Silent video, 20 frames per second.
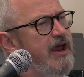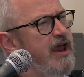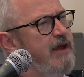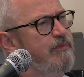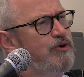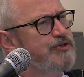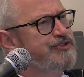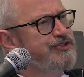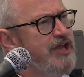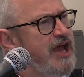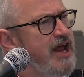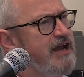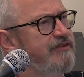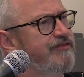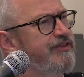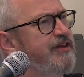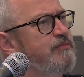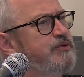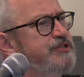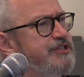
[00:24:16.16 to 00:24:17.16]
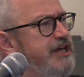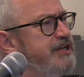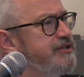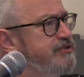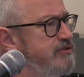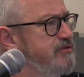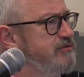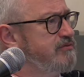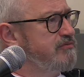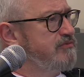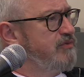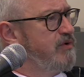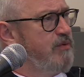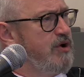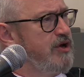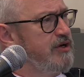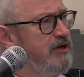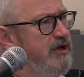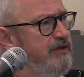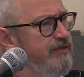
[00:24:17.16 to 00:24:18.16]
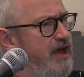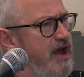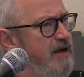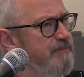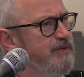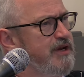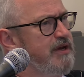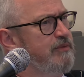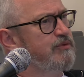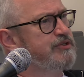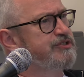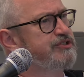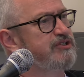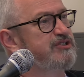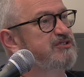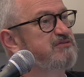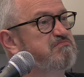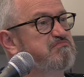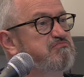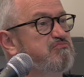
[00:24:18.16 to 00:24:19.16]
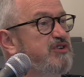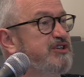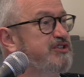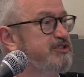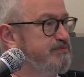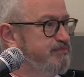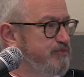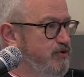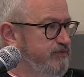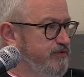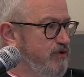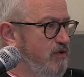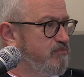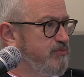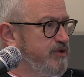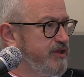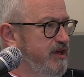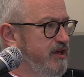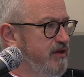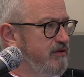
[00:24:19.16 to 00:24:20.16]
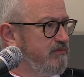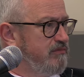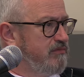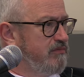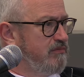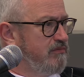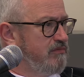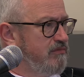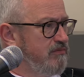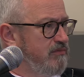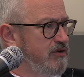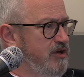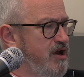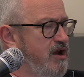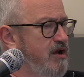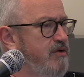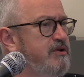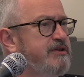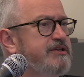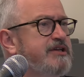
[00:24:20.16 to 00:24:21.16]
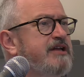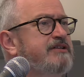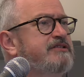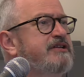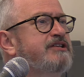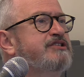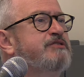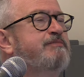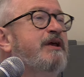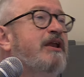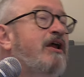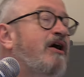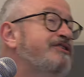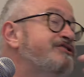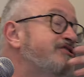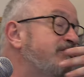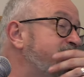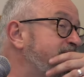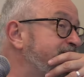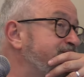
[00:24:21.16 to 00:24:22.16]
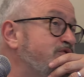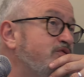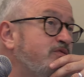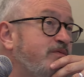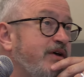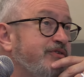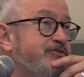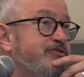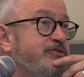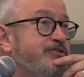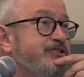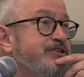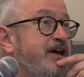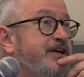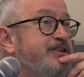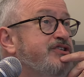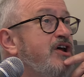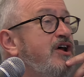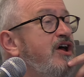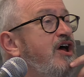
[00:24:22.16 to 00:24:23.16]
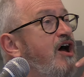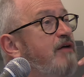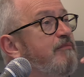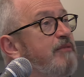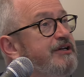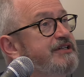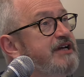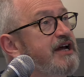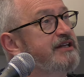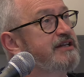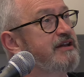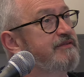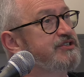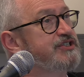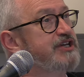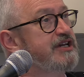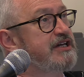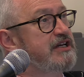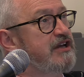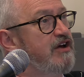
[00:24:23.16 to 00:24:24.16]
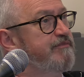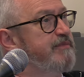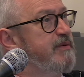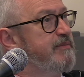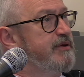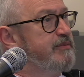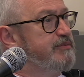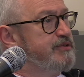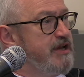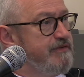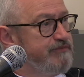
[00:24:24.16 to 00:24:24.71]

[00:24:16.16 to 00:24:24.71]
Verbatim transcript: It wasn't that anything was hidden. We weren't like that, but it was just we just moved on with it you know, it, it's a bit like someone I talk about this on stage. My dad never said he loved me, but it was